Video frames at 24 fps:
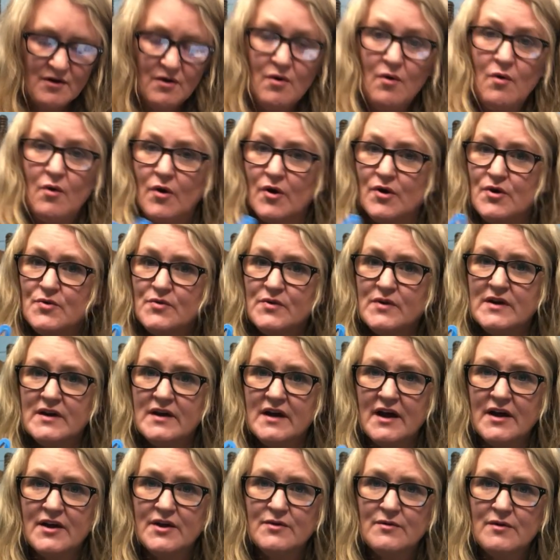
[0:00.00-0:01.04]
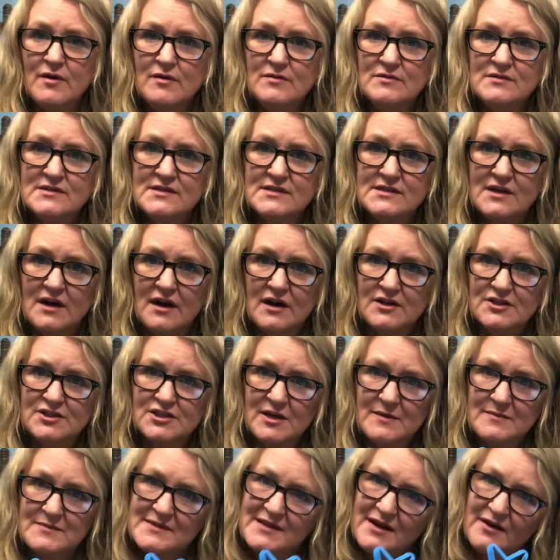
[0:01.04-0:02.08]
Or you can cut your own star
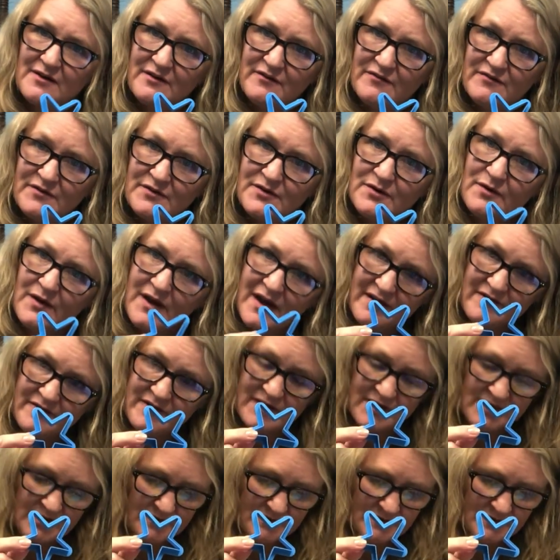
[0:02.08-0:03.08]
shapes out if you don't have a